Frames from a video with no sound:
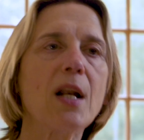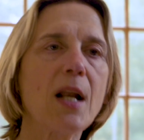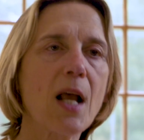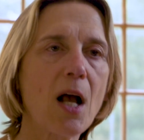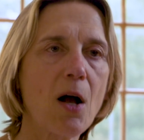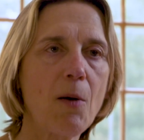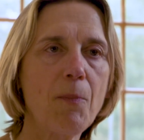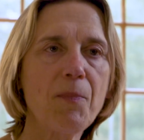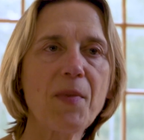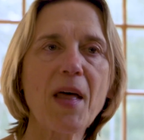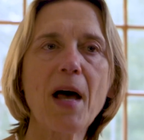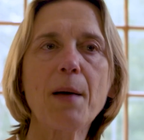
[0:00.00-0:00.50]
and
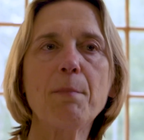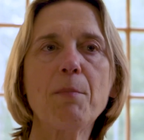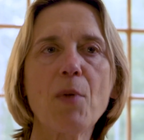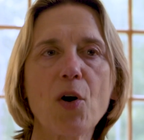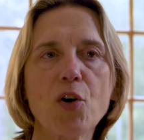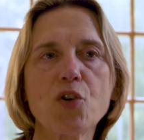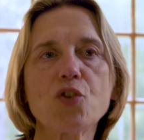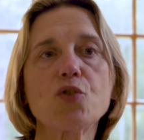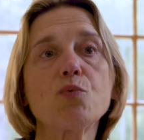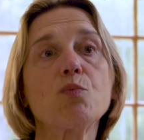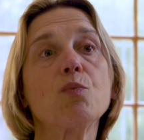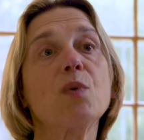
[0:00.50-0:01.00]
help that
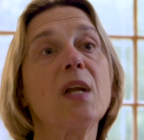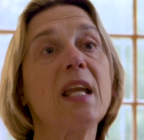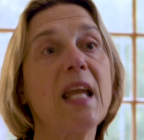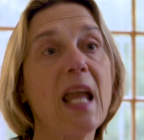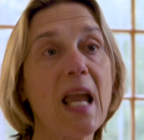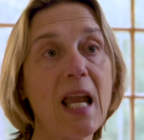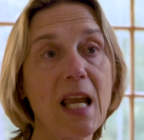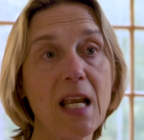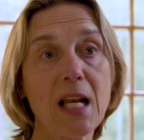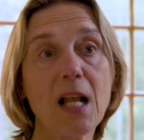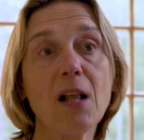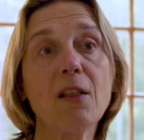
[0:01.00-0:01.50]
marsh
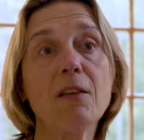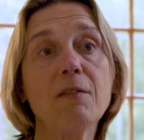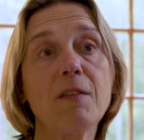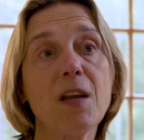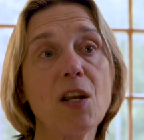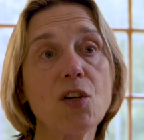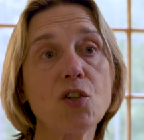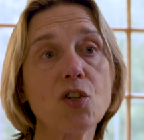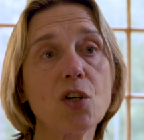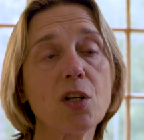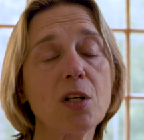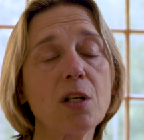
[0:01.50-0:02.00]
regain
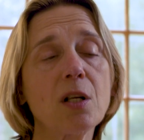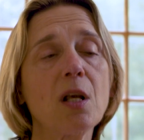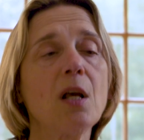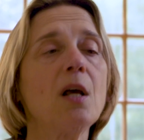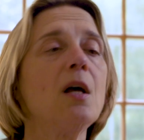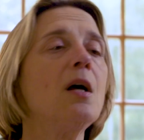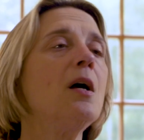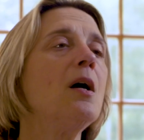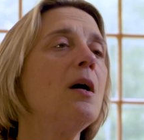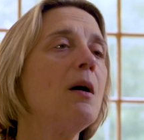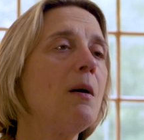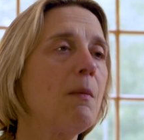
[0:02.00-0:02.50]
elevation,
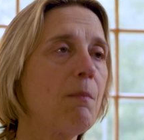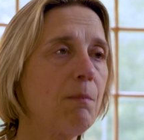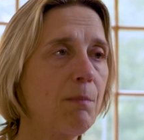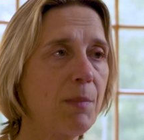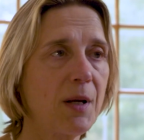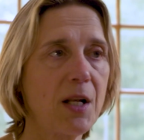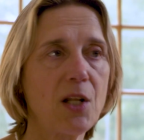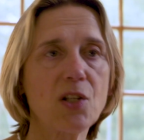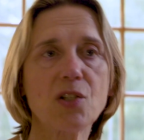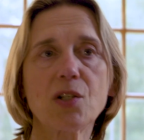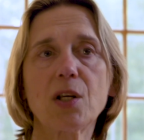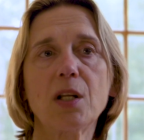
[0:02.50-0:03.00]

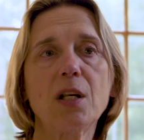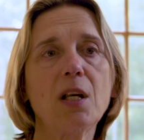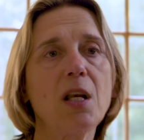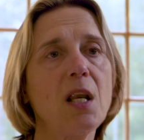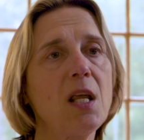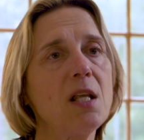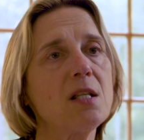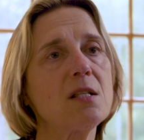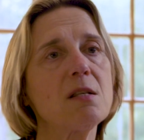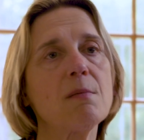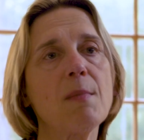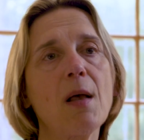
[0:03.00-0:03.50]
but it's gonna
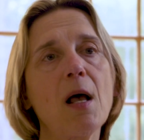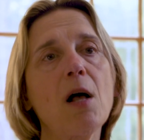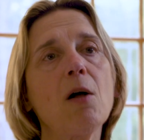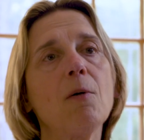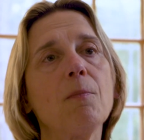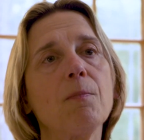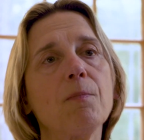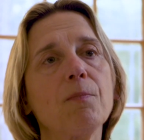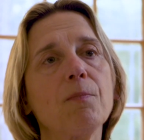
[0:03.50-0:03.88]
need some help.